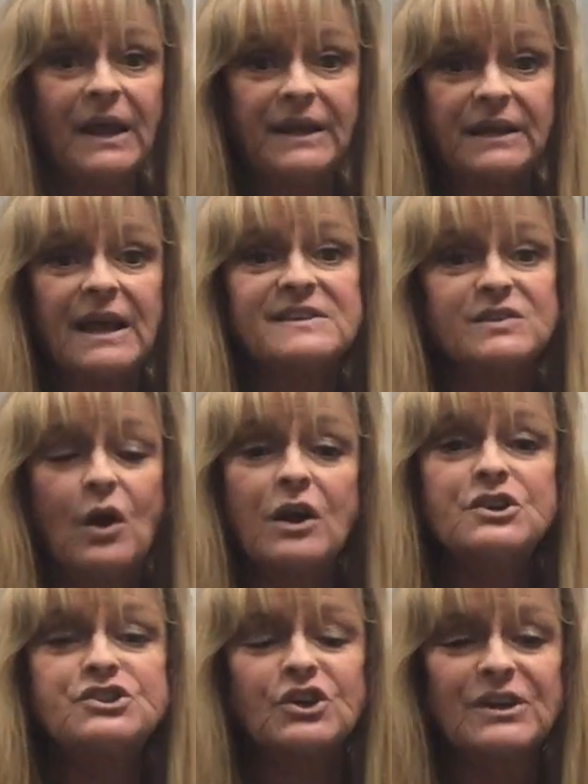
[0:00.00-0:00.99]
money, as
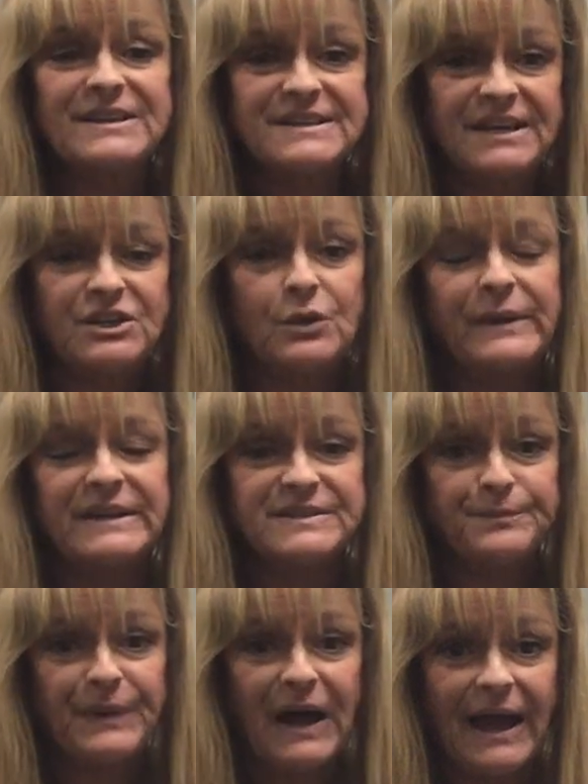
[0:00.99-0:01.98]
long as you're continuing
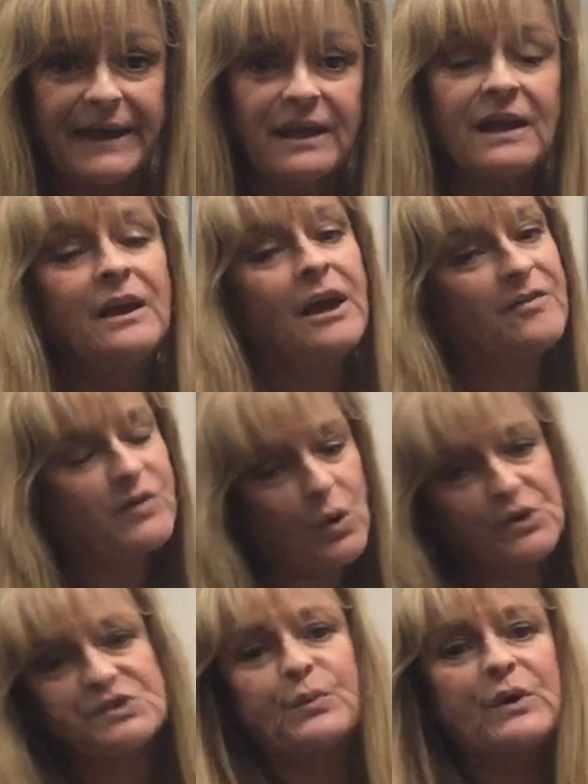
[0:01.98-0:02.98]
to buy. Of
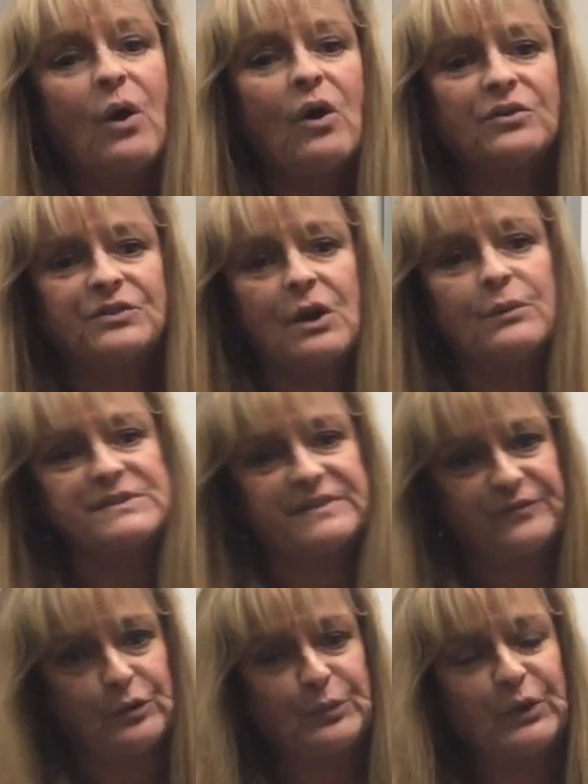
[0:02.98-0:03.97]
course, we all know is
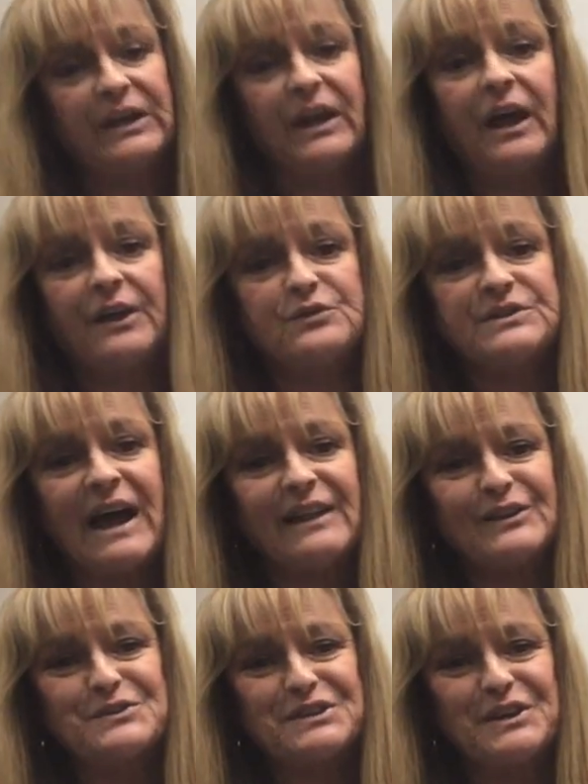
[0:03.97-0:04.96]
if you're putting
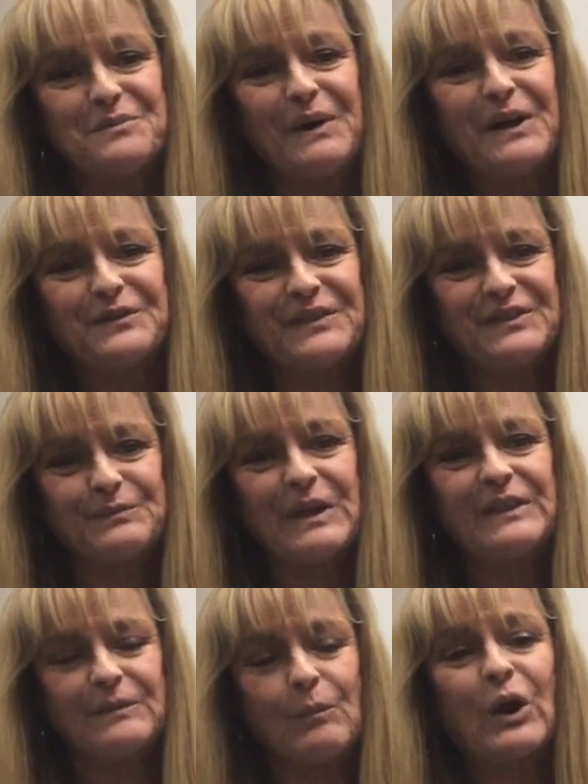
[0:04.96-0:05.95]
$100 in a month
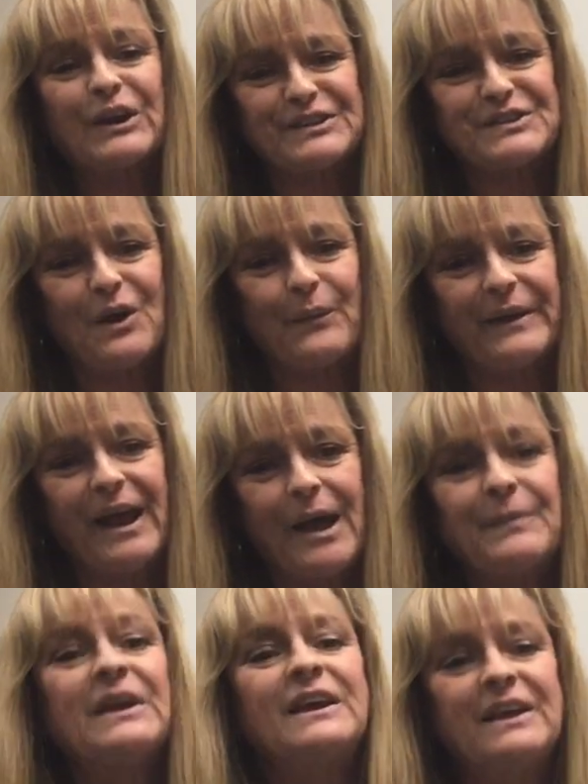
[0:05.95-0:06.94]
and the market's going
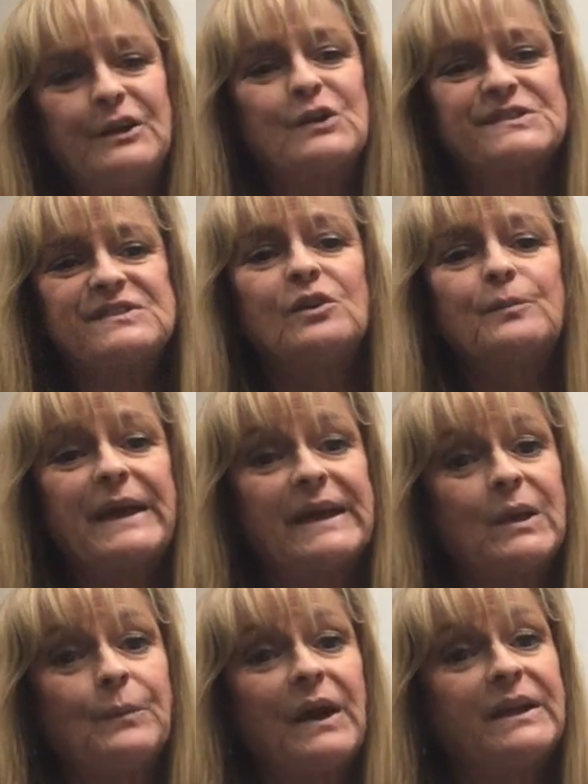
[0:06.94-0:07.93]
up, you're still
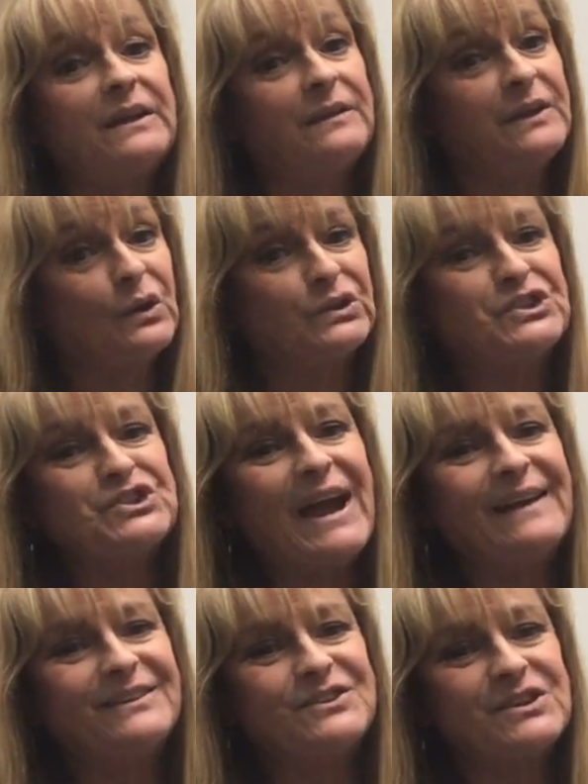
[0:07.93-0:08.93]
making money. The only
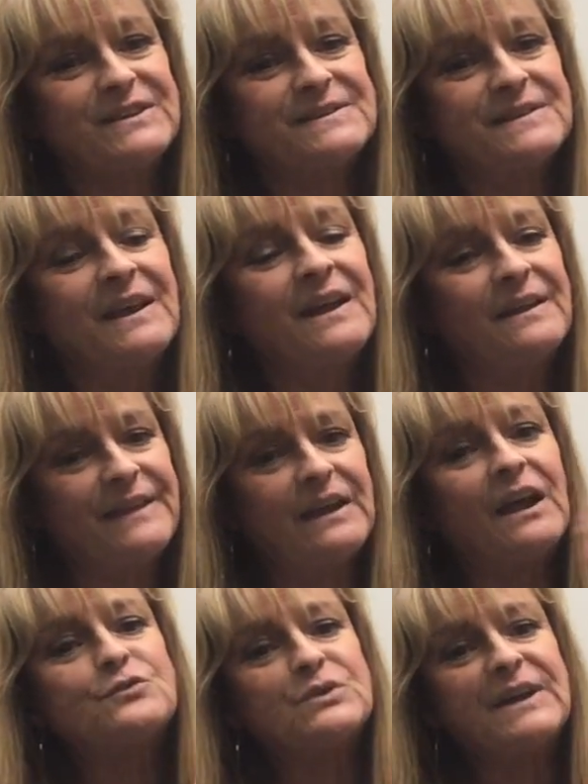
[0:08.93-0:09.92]
challenge is
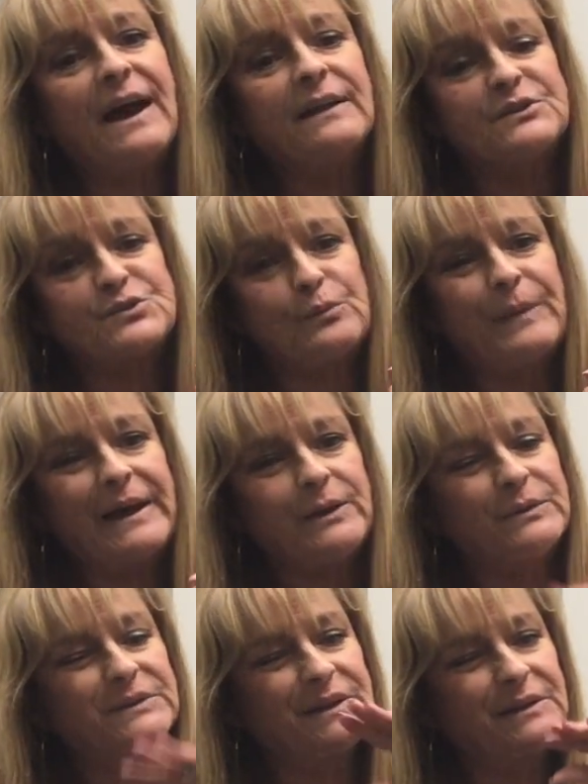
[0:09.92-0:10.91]
that $100 will buy
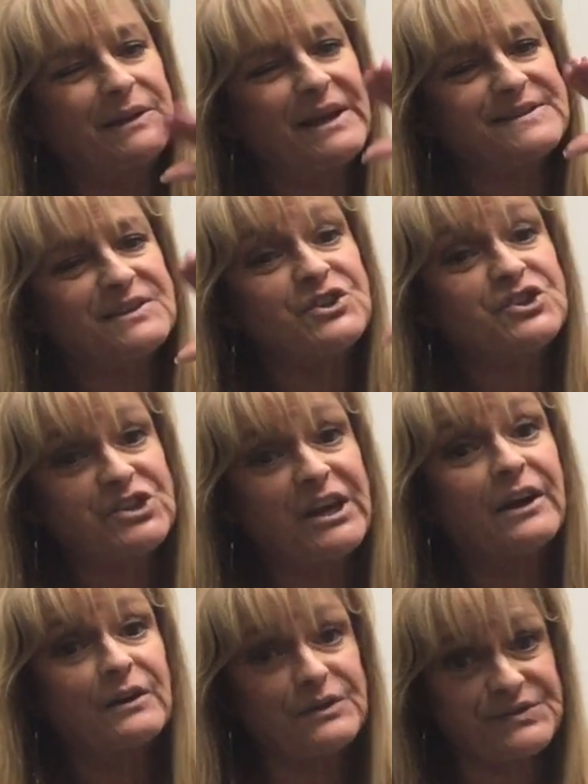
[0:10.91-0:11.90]
you a little less in
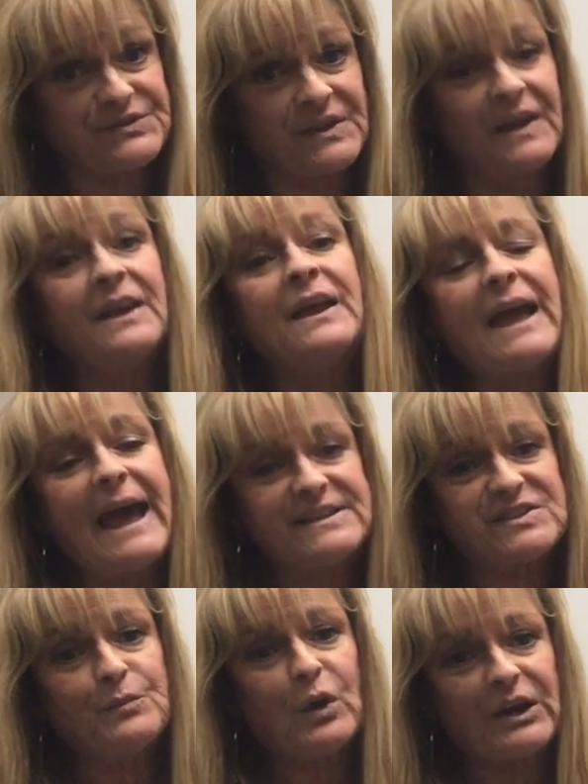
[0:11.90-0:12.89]
shares
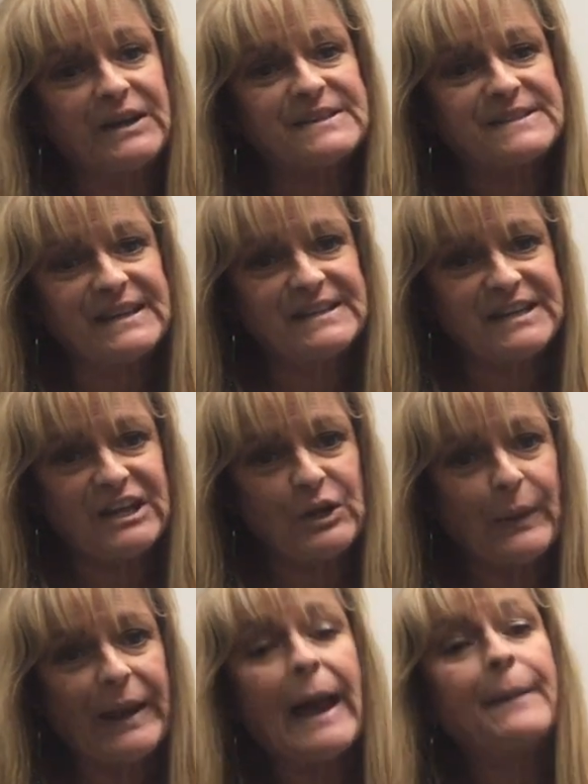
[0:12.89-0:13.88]
as the market is
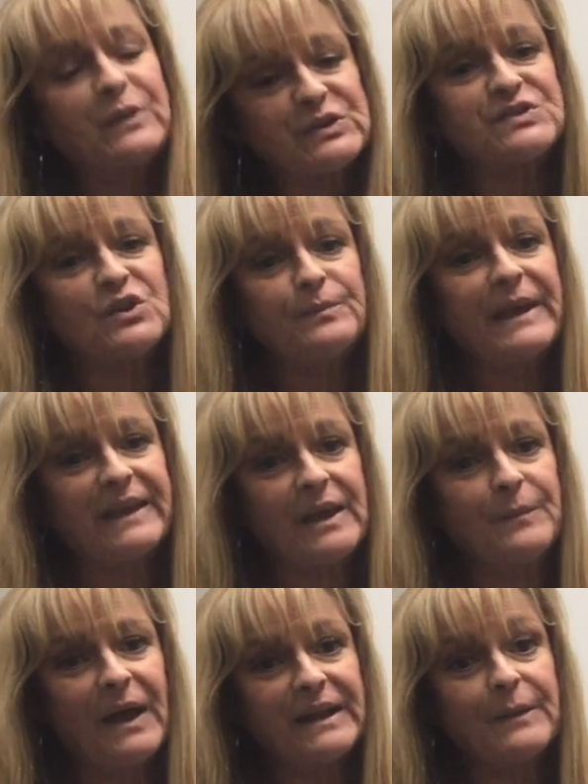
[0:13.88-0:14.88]
continuing up. You're still
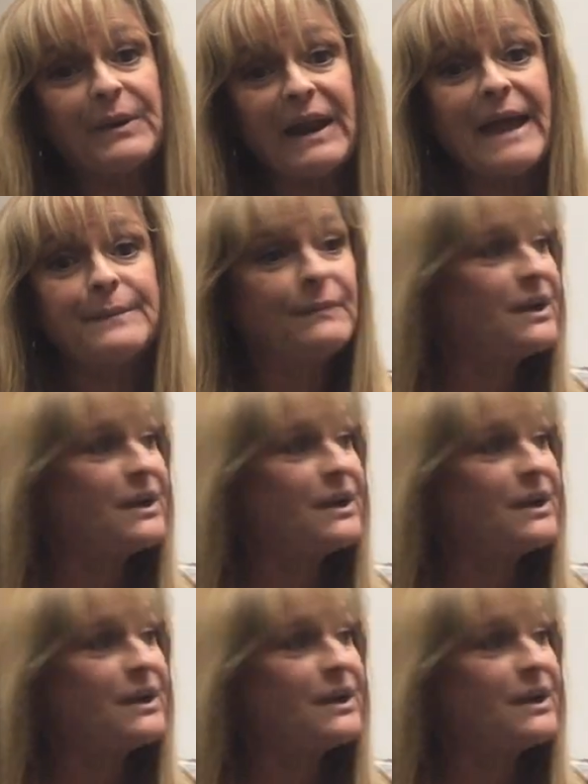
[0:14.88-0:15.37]
making money, but I'd